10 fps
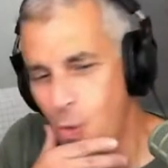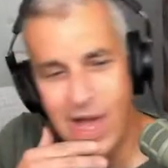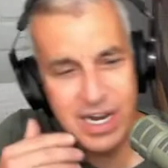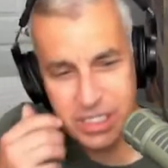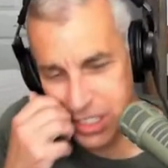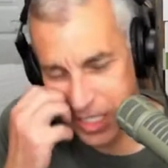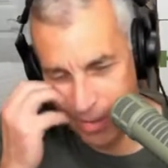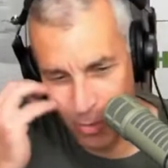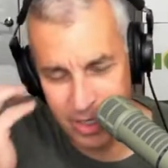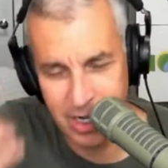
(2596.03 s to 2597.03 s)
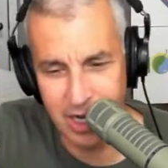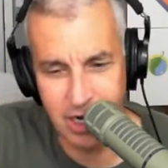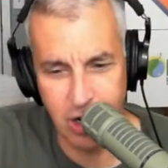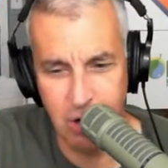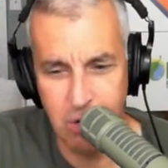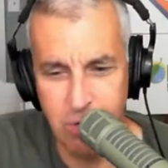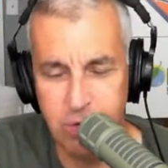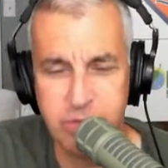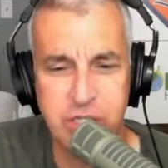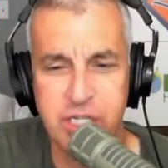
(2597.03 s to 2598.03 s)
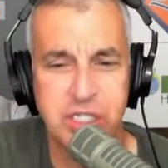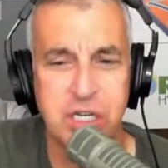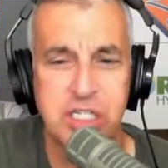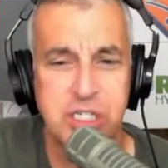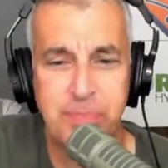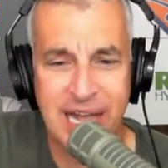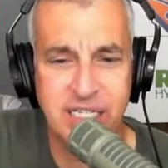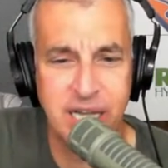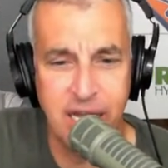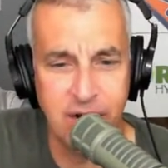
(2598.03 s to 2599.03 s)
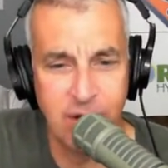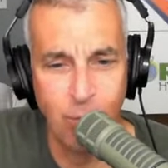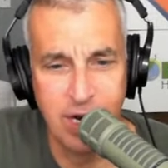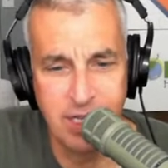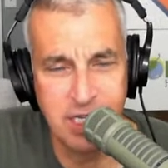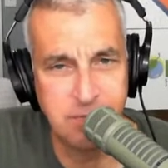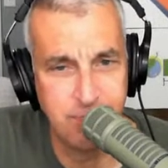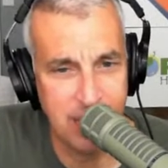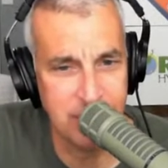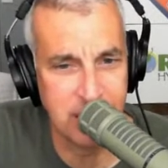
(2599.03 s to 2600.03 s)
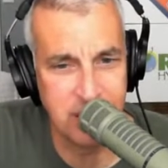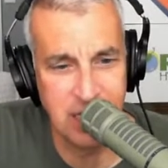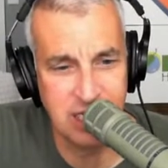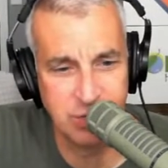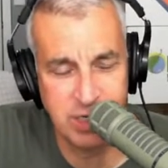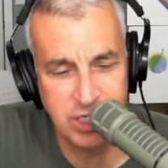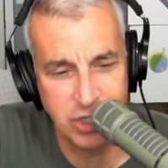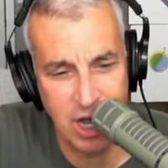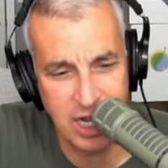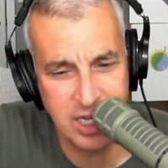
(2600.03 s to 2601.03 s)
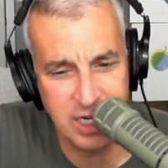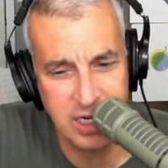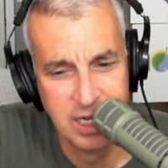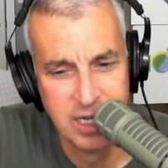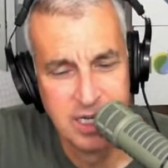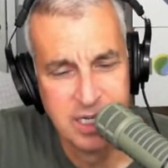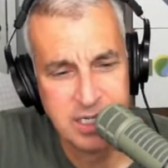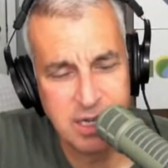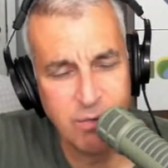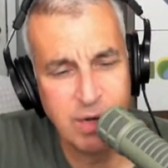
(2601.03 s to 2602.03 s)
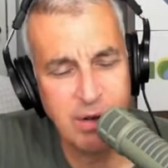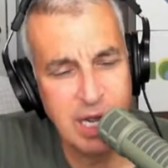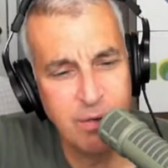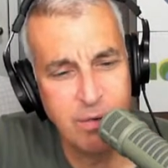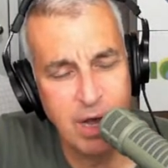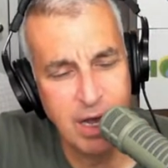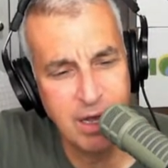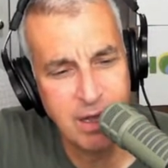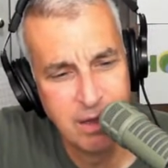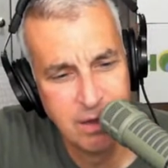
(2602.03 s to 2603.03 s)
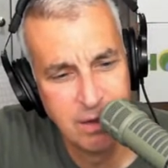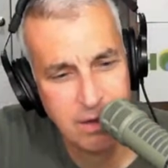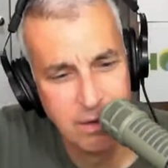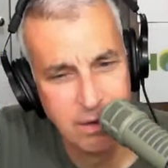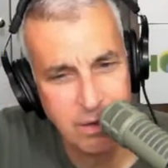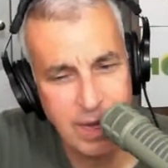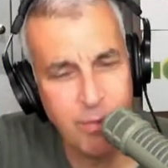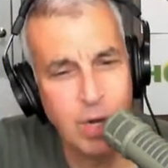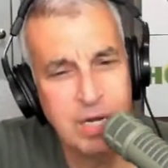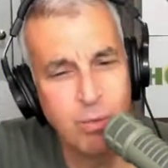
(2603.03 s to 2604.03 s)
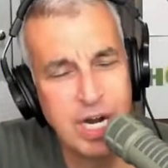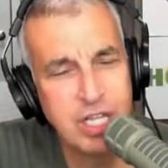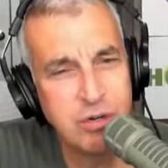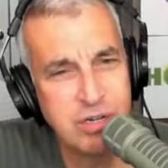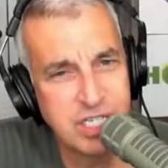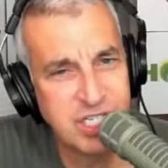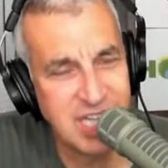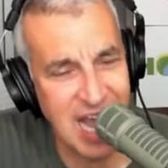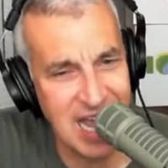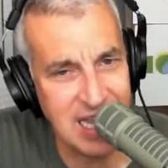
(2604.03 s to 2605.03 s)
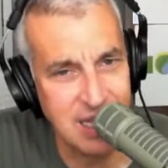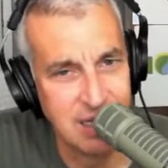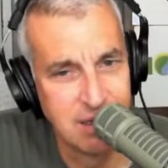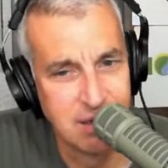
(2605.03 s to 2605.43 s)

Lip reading: When is someone going to go who's just a spectator at one of these public things when he's talking, say, wait, huh? Wait, what did you just say?